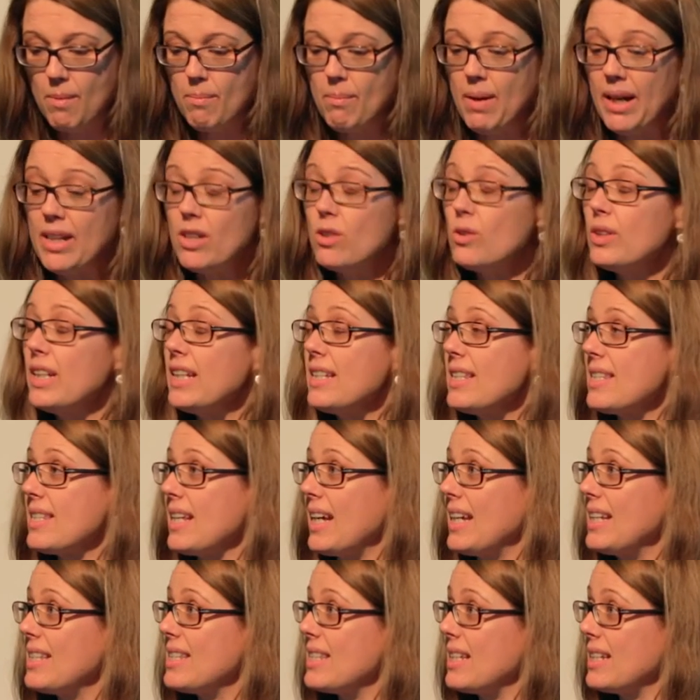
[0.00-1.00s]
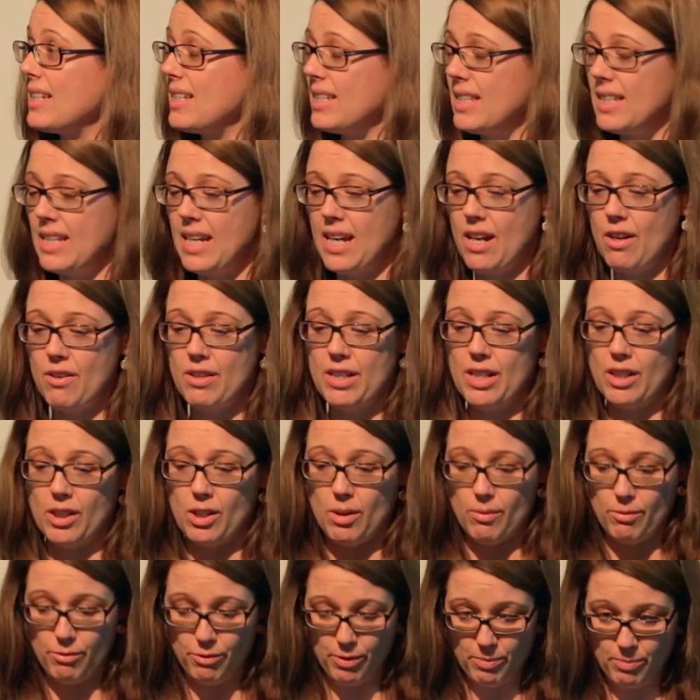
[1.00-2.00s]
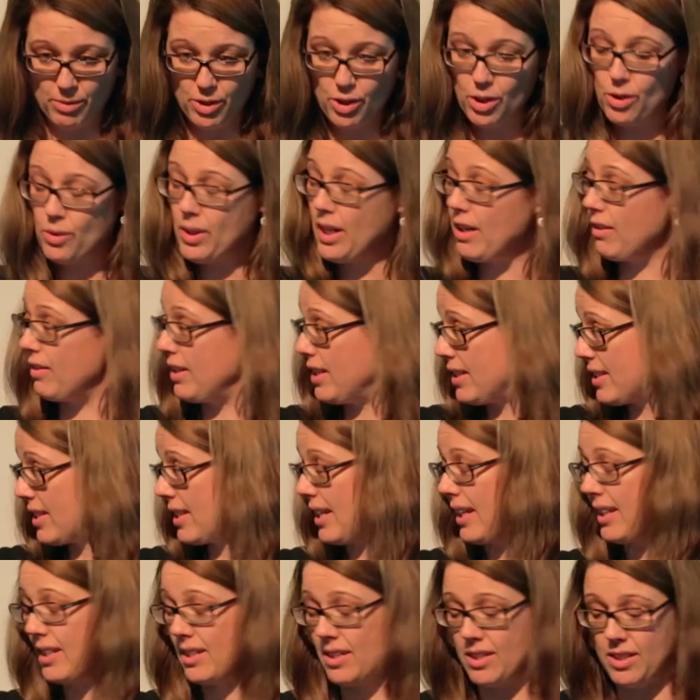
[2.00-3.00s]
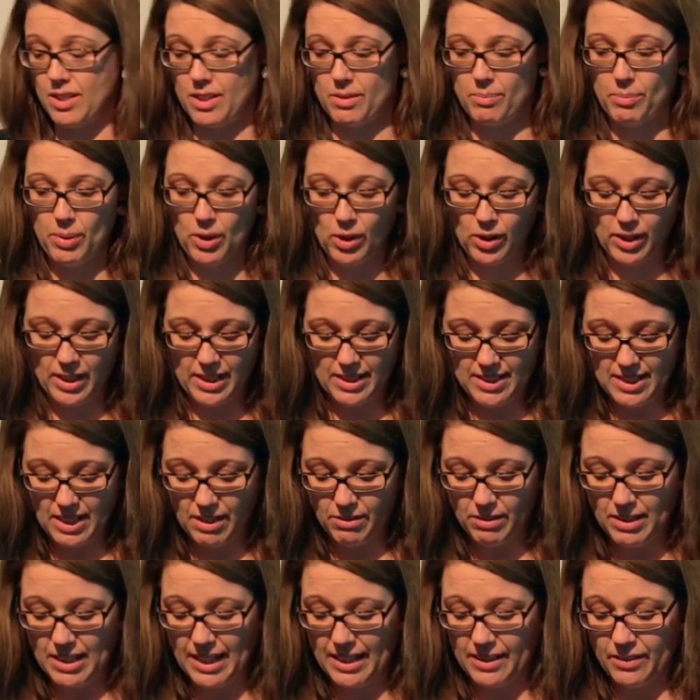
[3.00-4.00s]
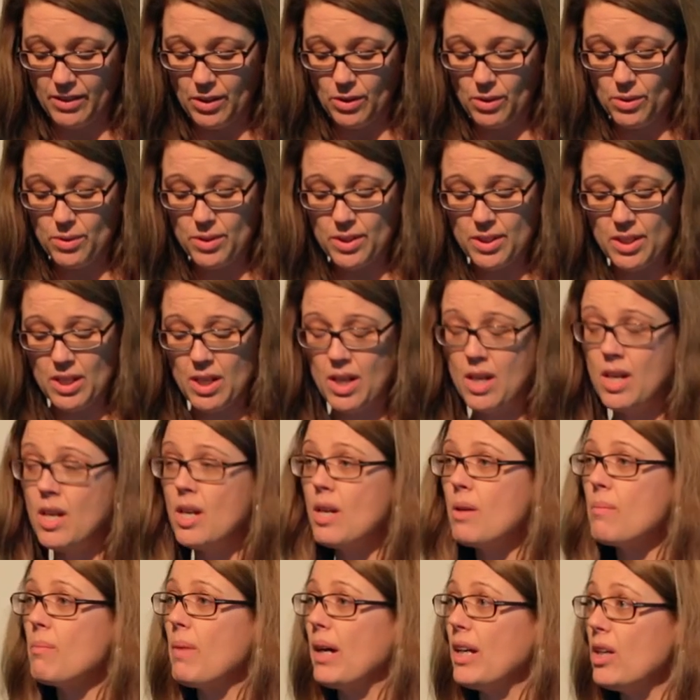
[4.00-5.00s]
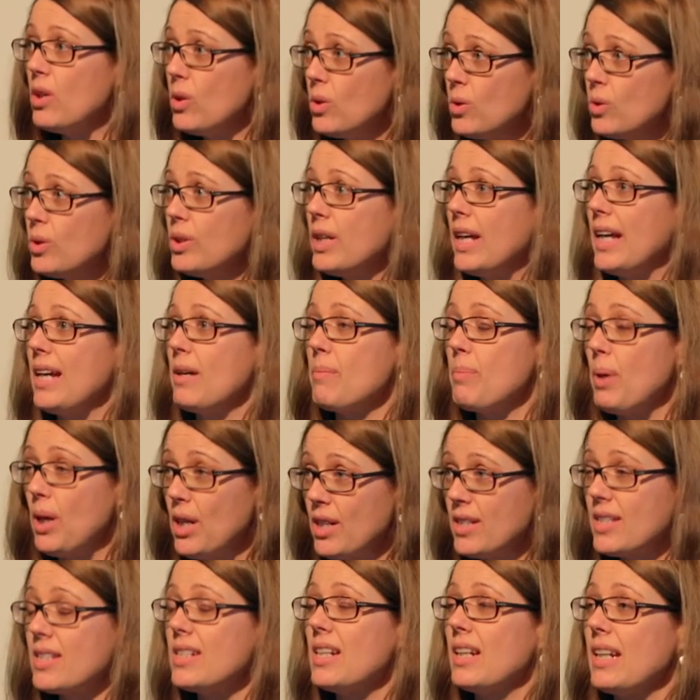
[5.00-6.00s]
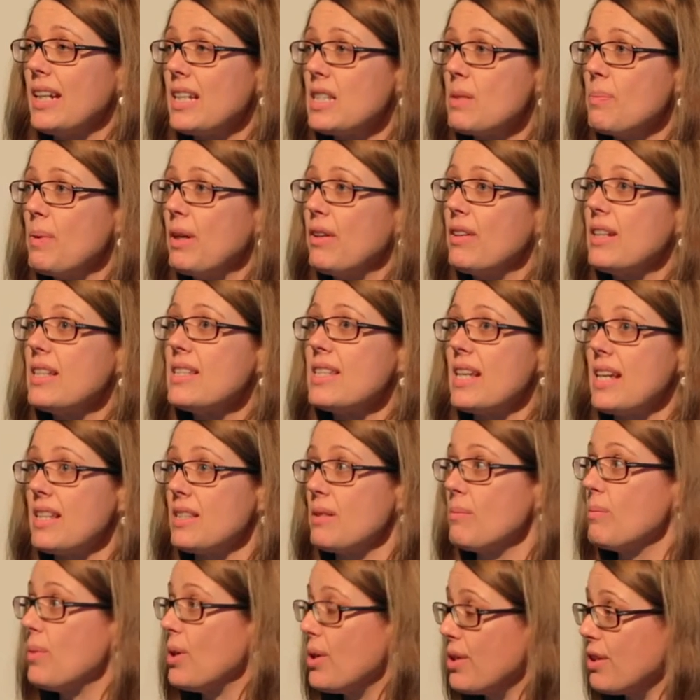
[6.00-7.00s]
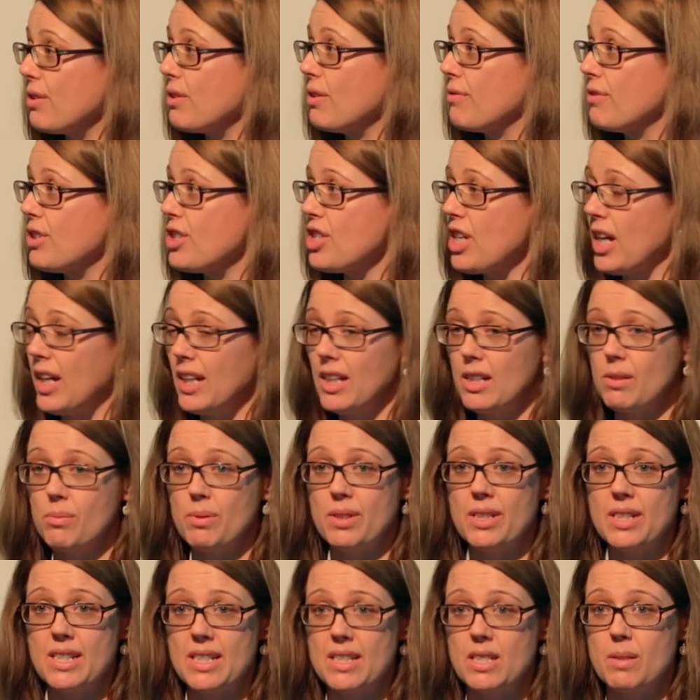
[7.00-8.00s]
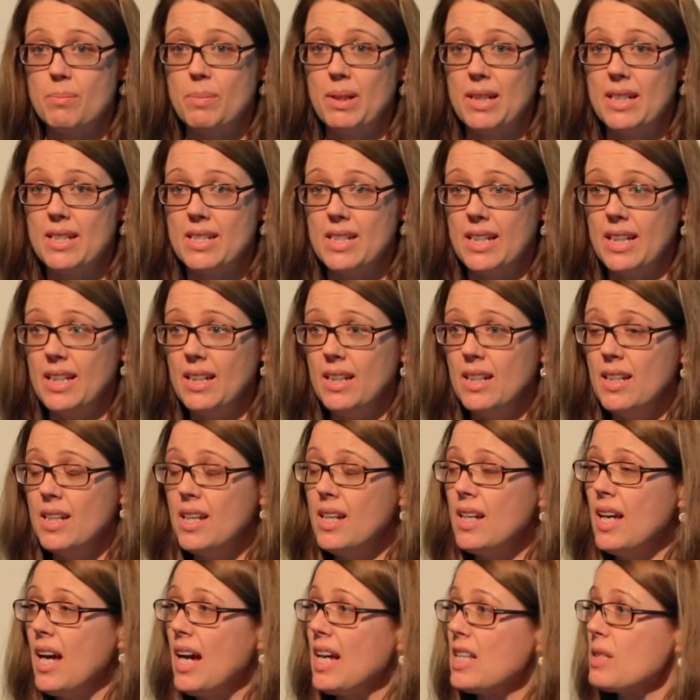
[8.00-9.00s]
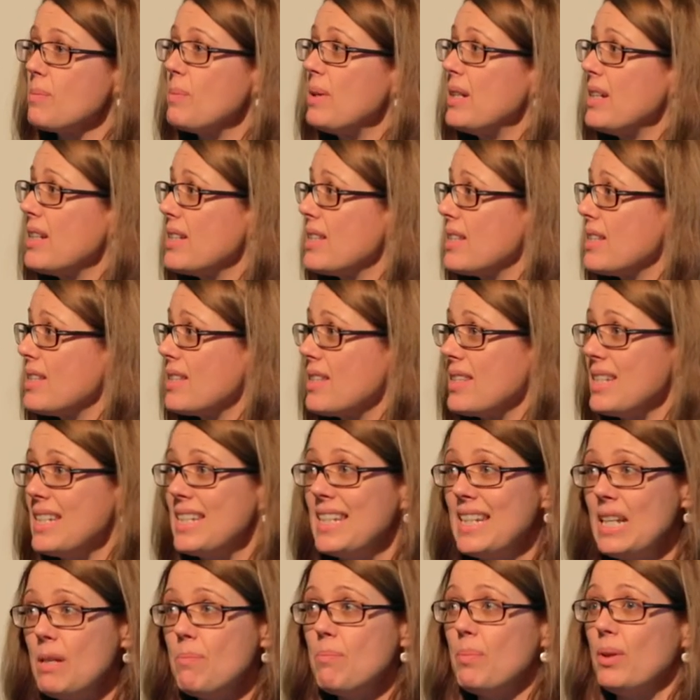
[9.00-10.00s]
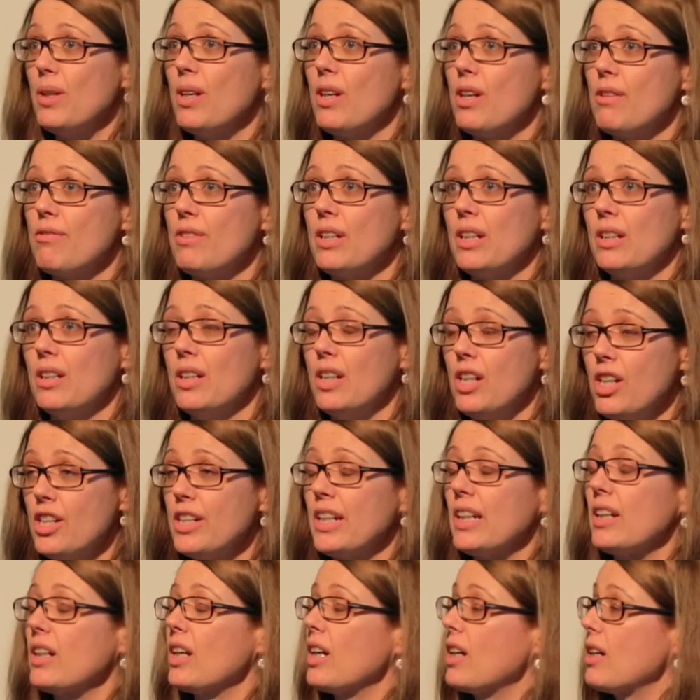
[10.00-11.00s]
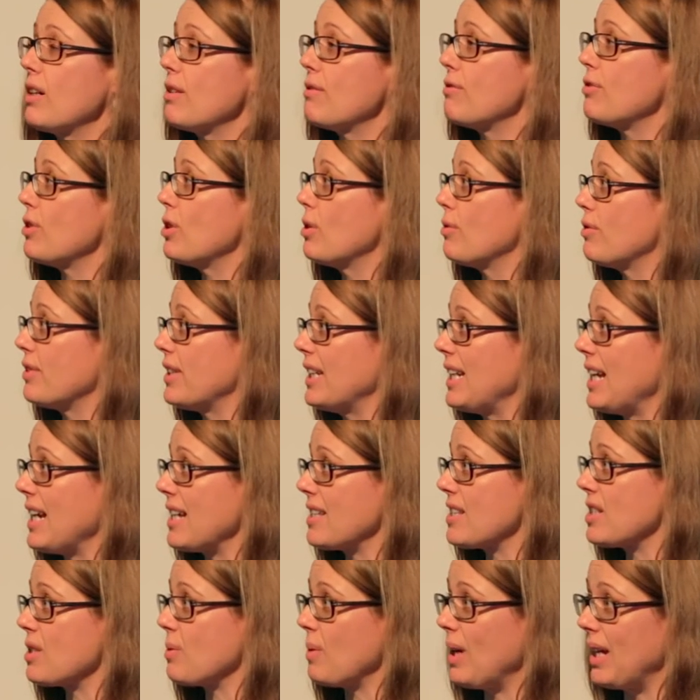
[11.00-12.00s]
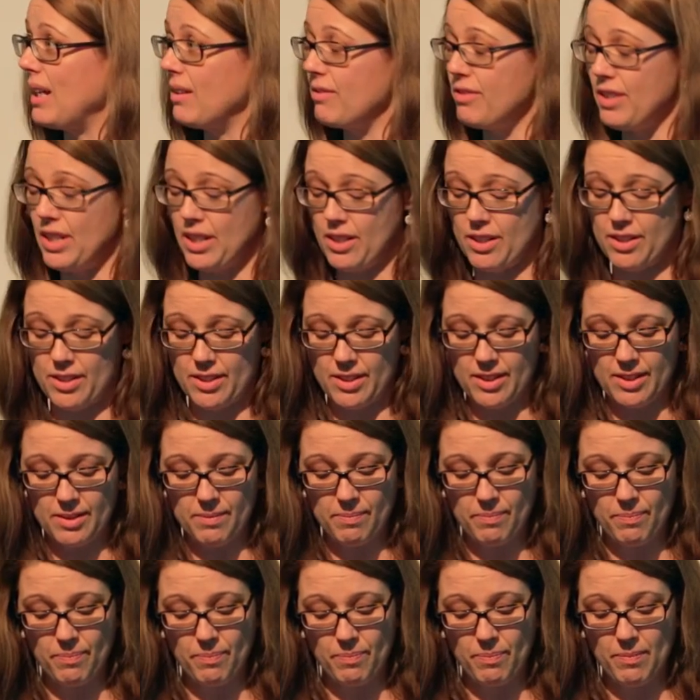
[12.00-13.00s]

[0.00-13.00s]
My own insights into the area come from two areas, and Paul has outlined those. My own personal experience as a mother of a child with a disability has been a steep learning curve over the last 12 years.